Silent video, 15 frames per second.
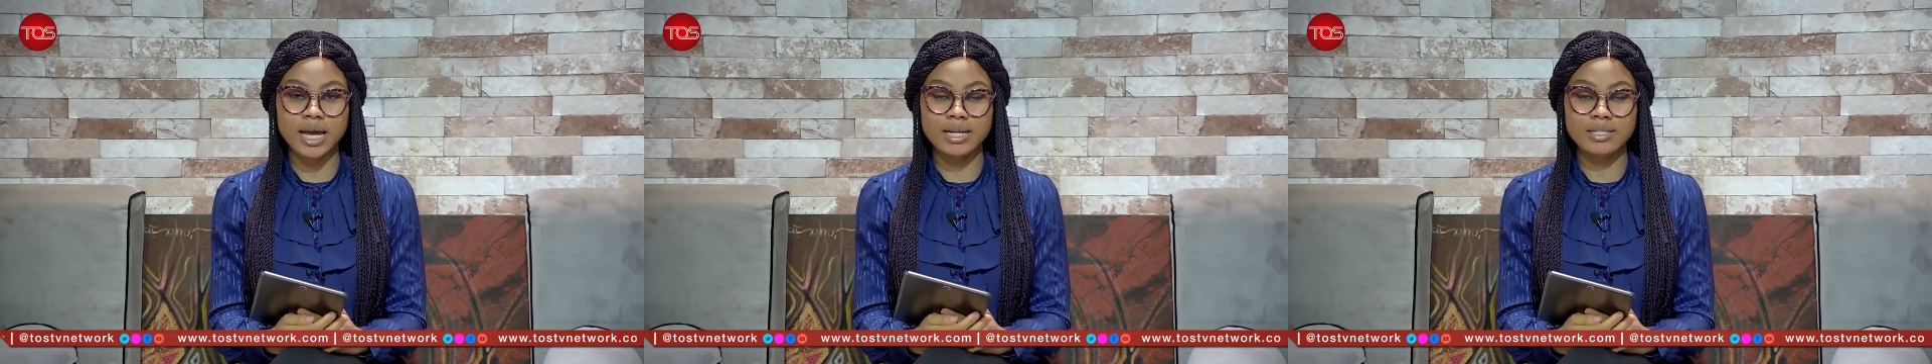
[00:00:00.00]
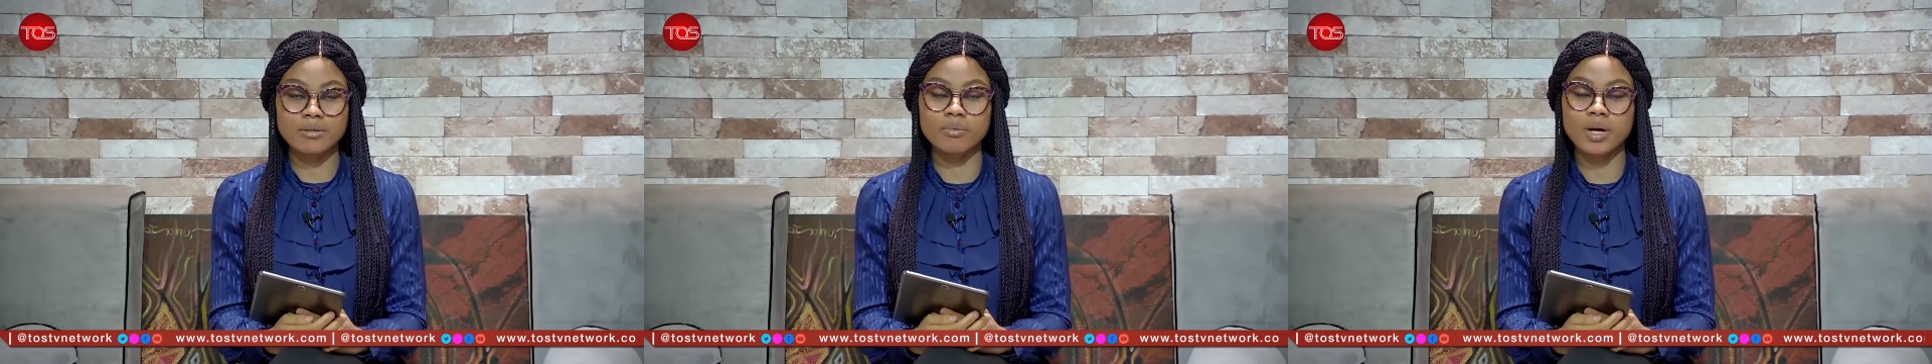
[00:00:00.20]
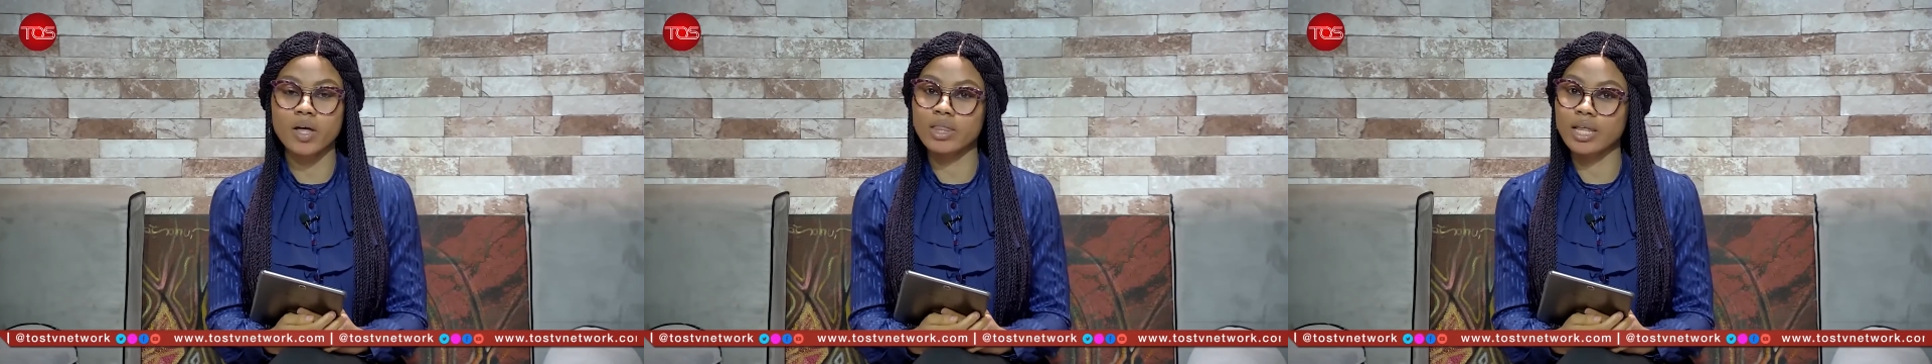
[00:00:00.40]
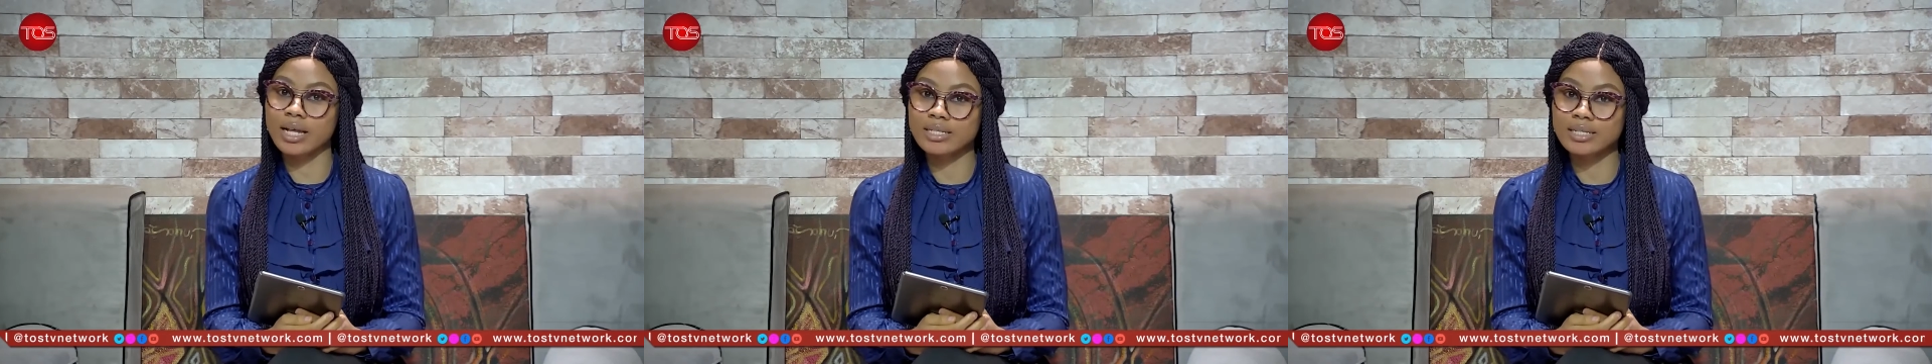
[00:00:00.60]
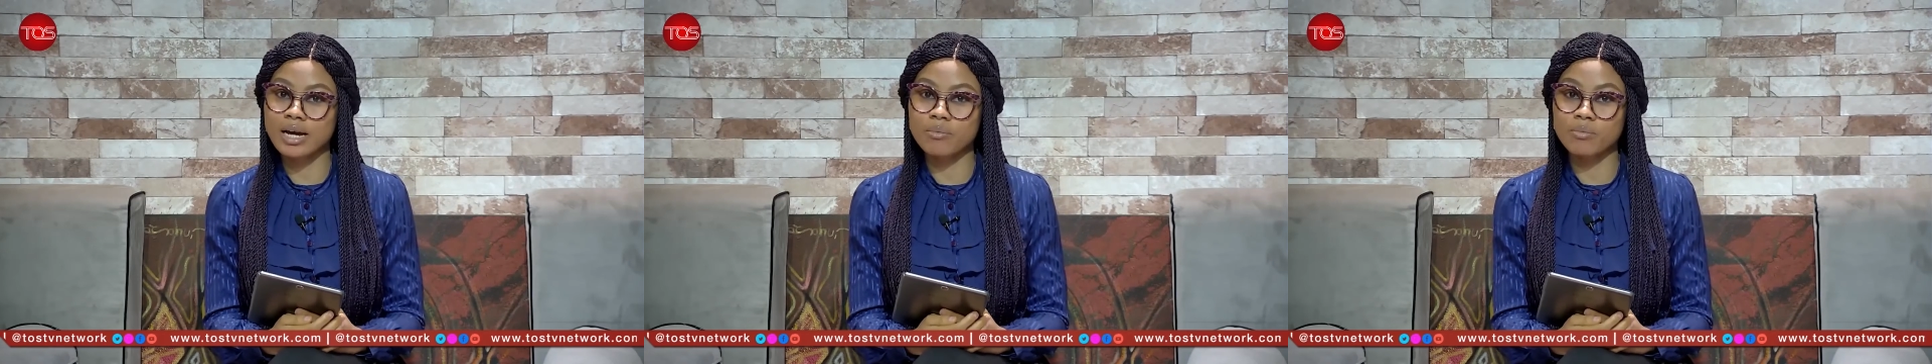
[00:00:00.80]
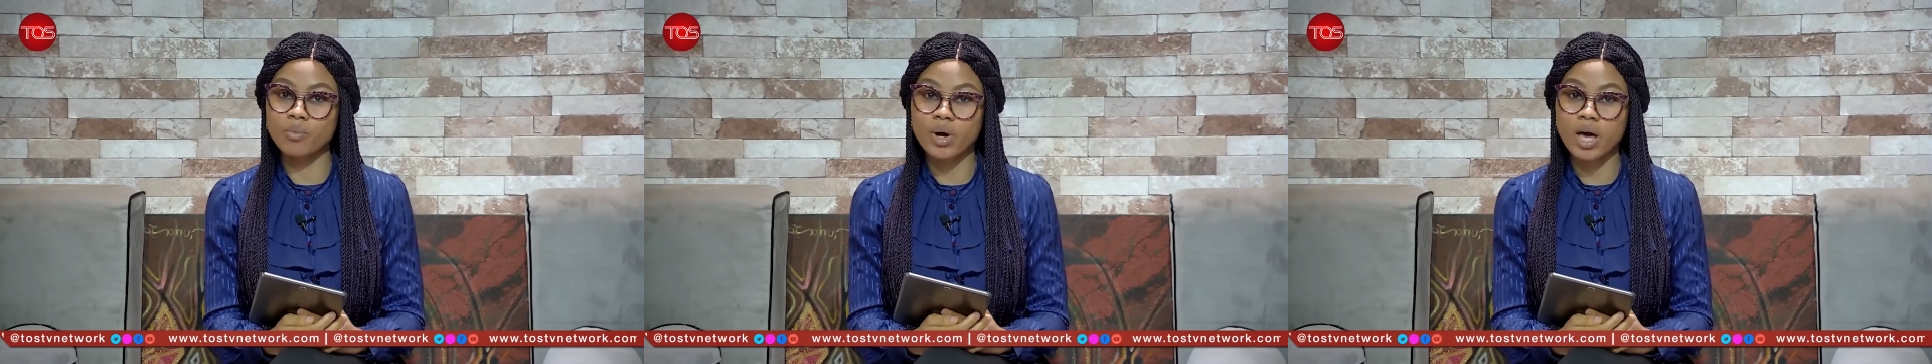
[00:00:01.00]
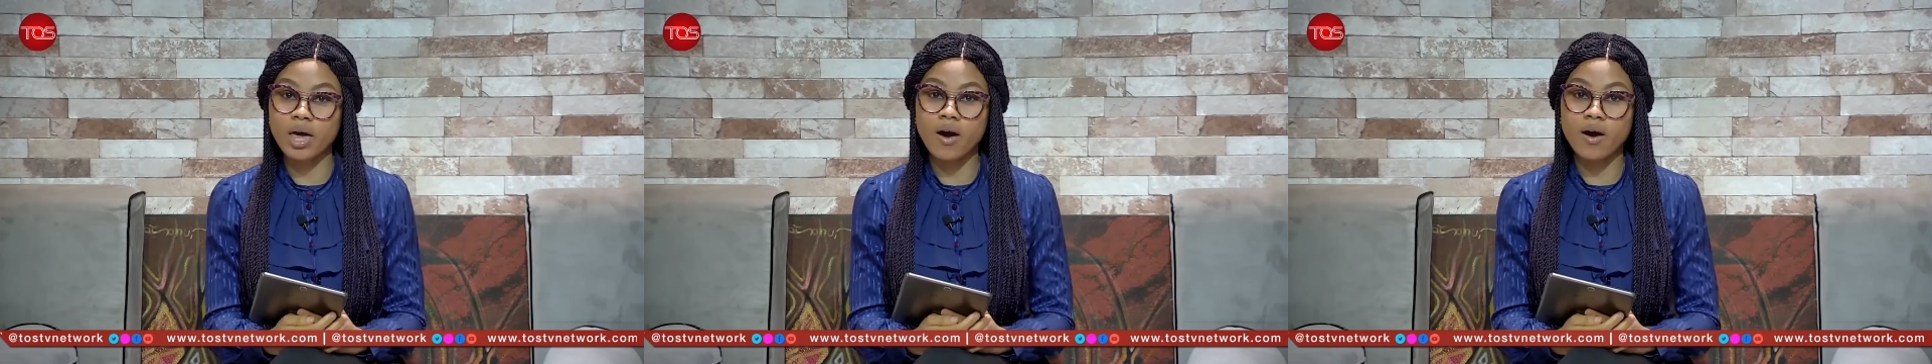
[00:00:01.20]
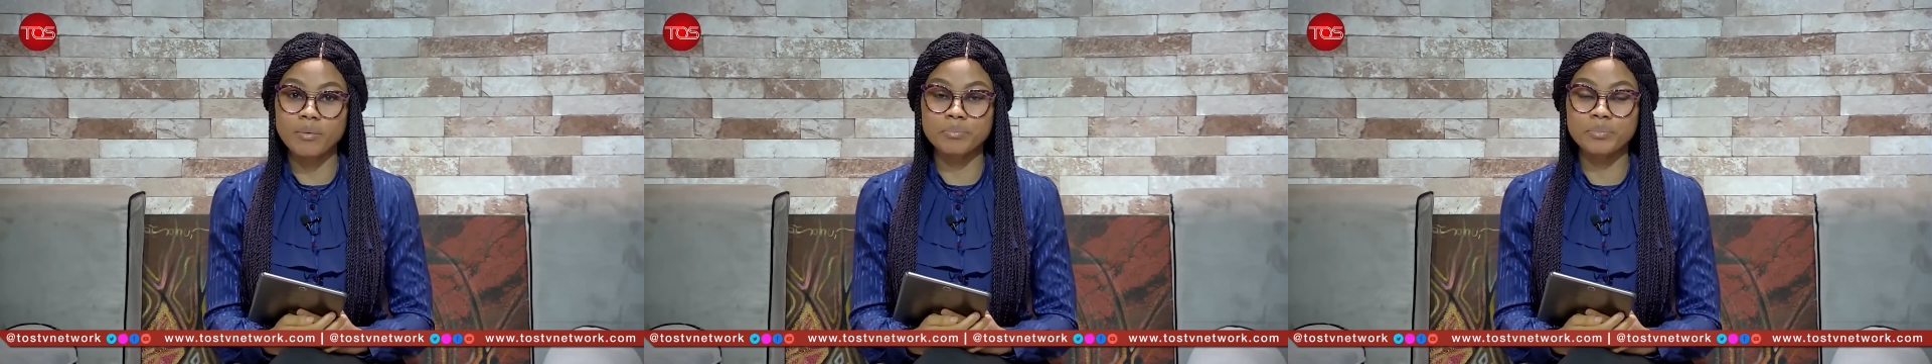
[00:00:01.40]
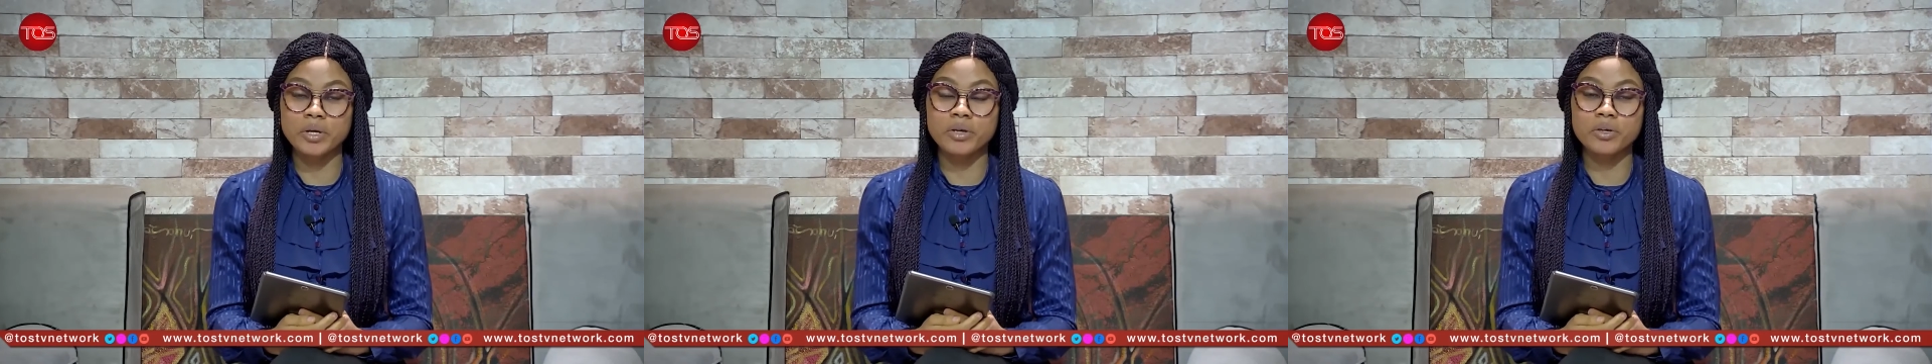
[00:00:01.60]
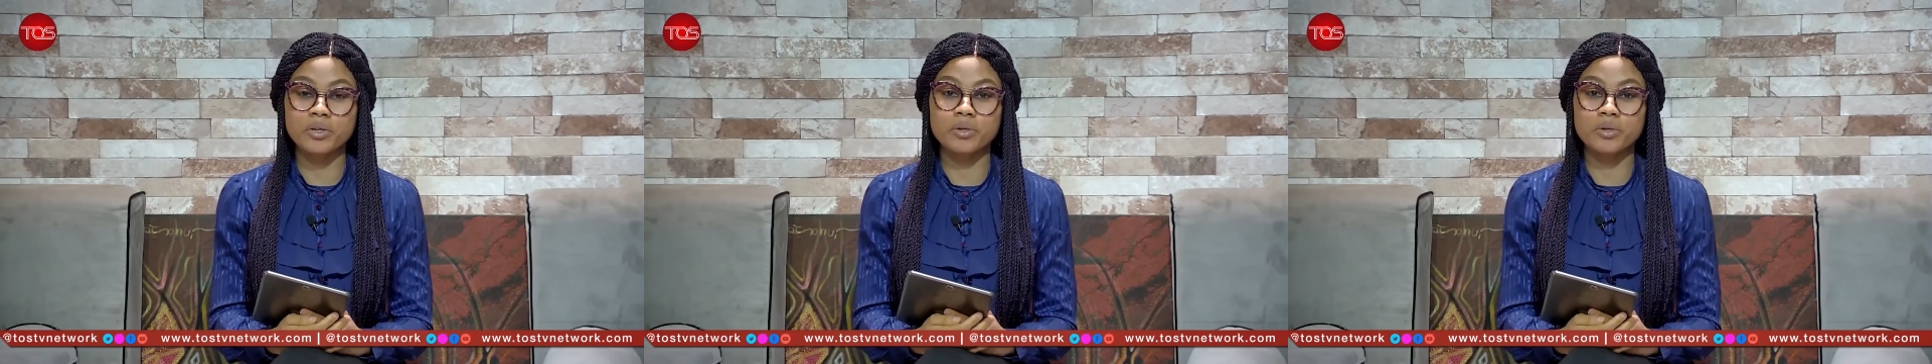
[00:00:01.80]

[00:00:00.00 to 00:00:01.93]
and it's about that time where I bring